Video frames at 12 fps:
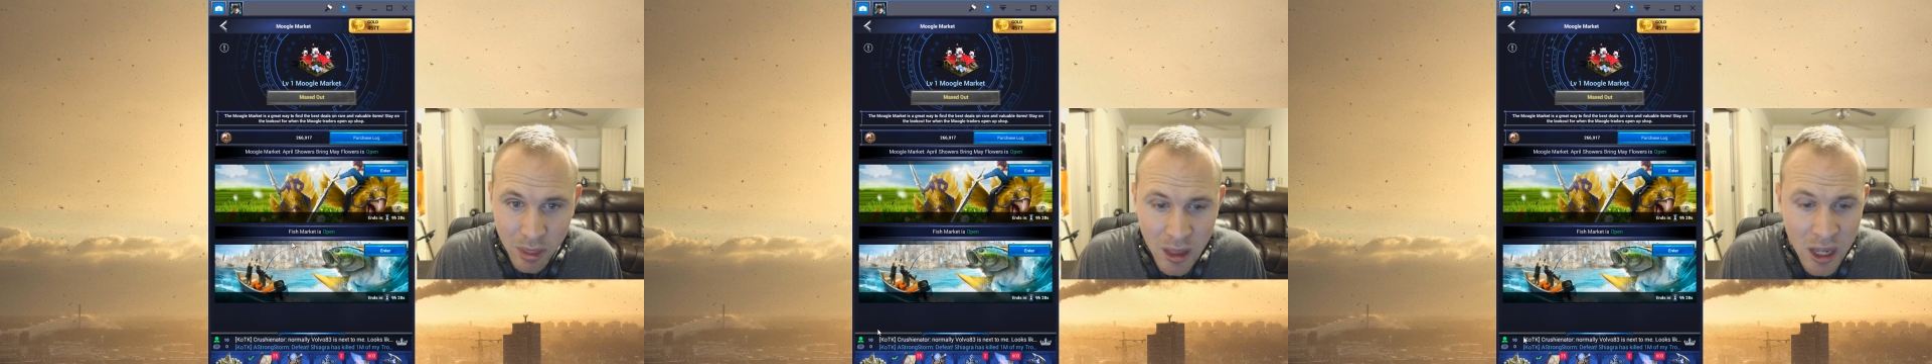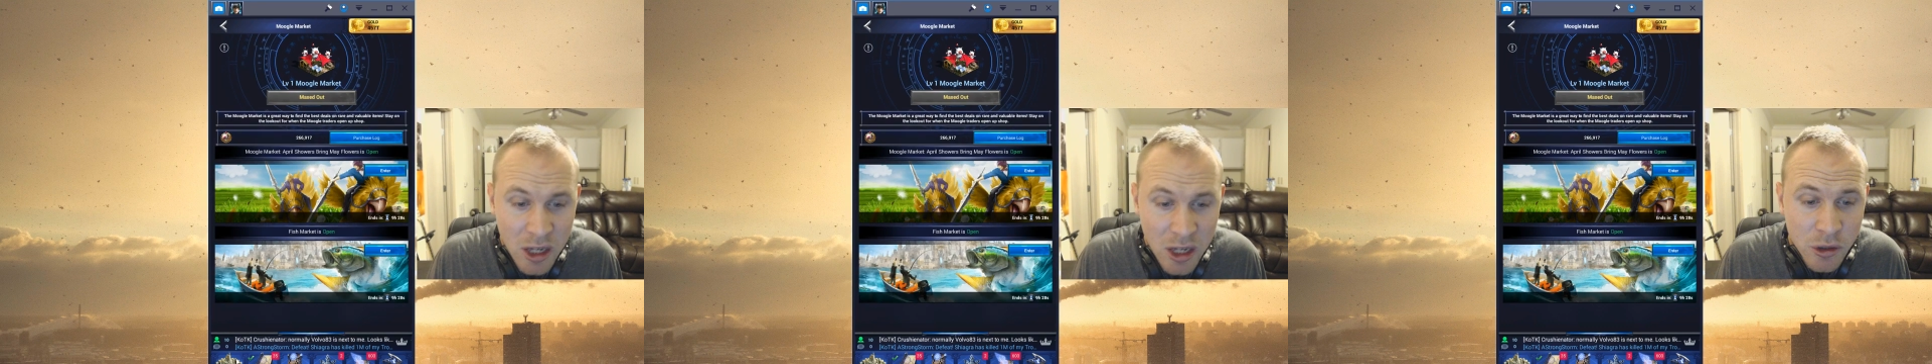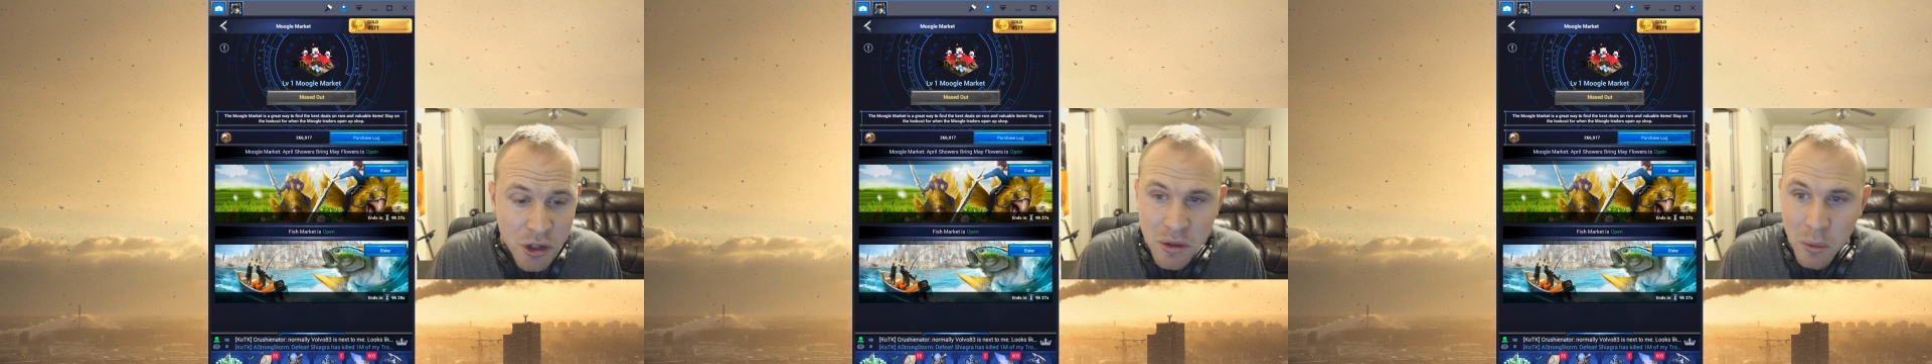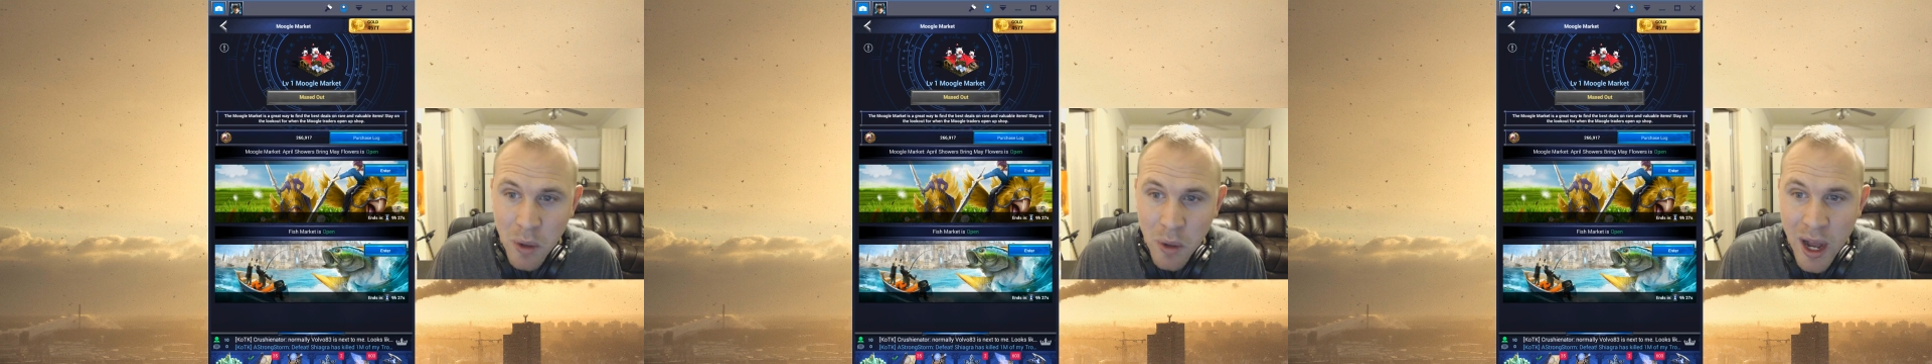and I'll show you
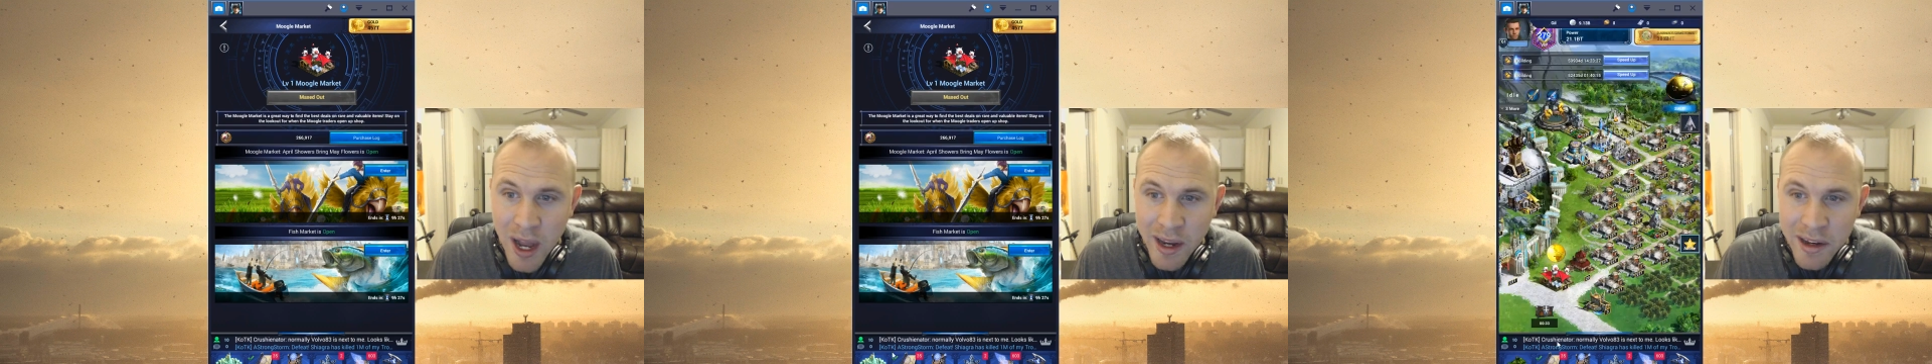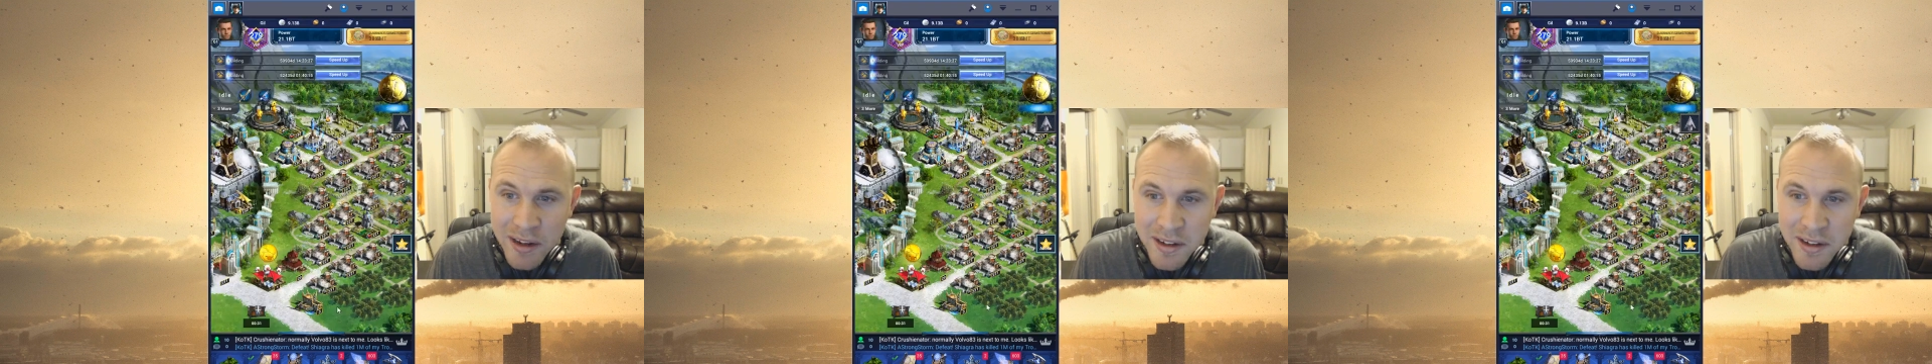why.